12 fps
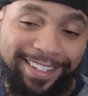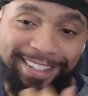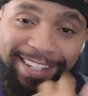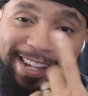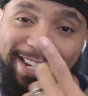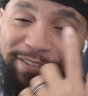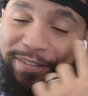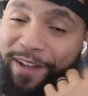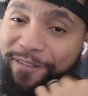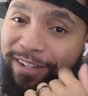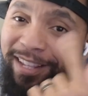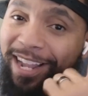It's 5
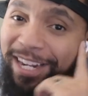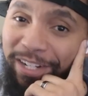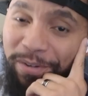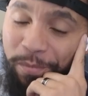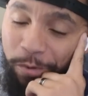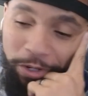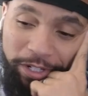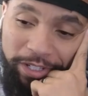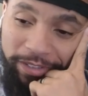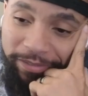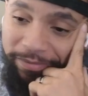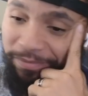o'clock in the morning.
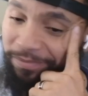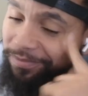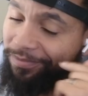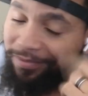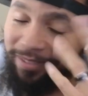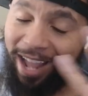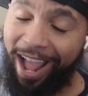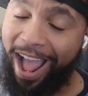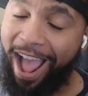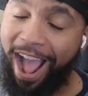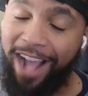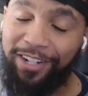
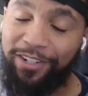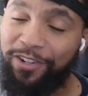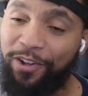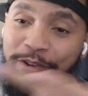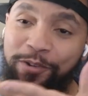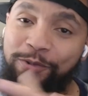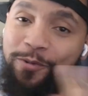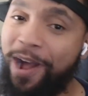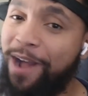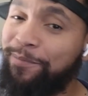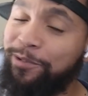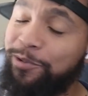I don't know why
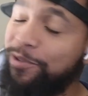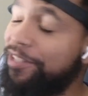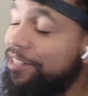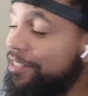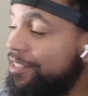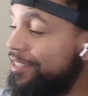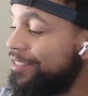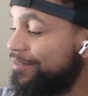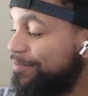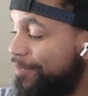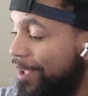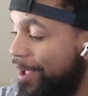I'm doing this.
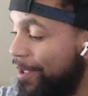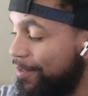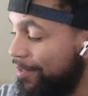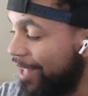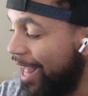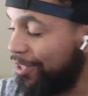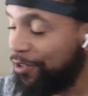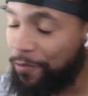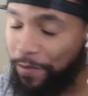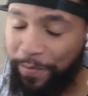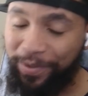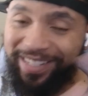I don't know
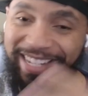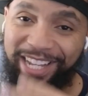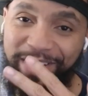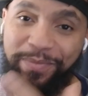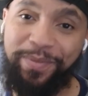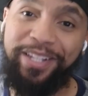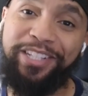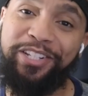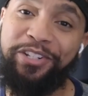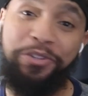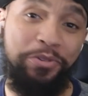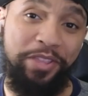what possessed me to
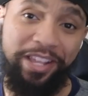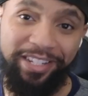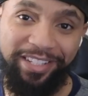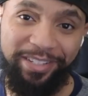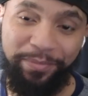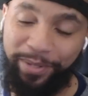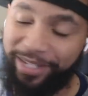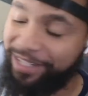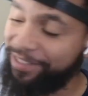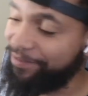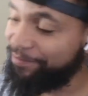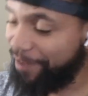do this,
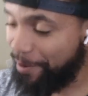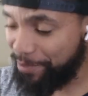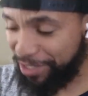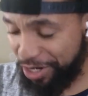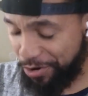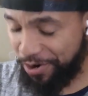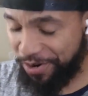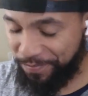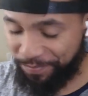but I'm gonna do it.